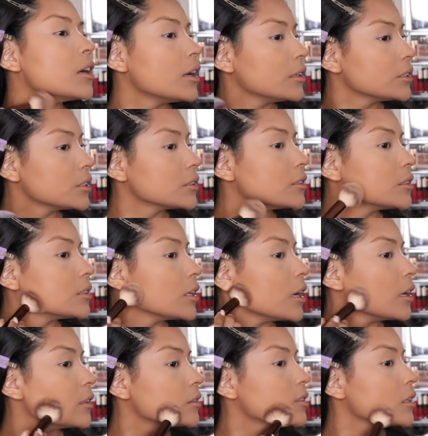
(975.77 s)
And just
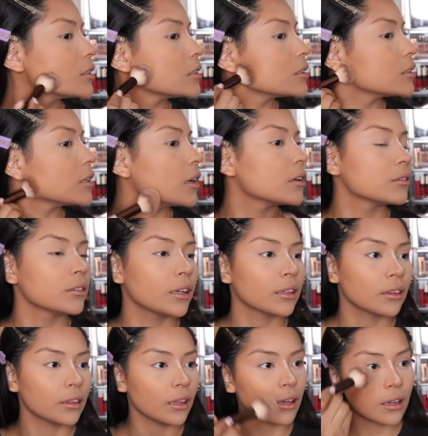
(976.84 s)
set like
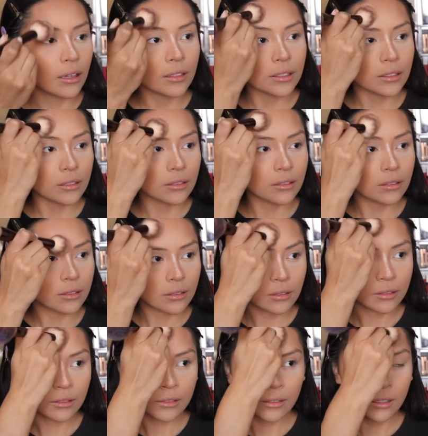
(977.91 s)
that.
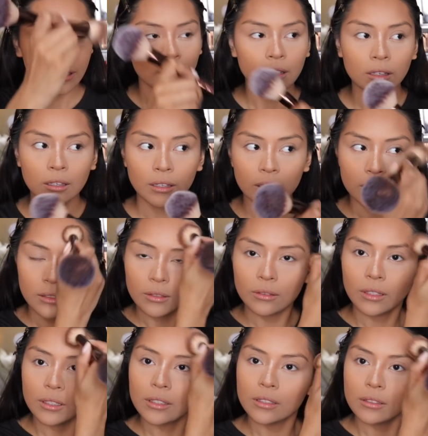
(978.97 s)
I
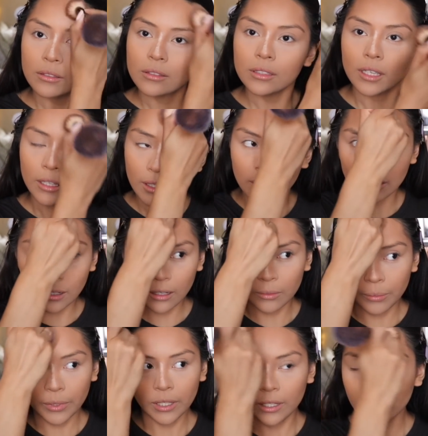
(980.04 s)
like to take it
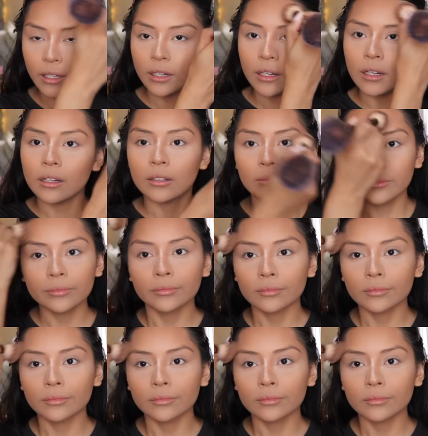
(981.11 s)
up here.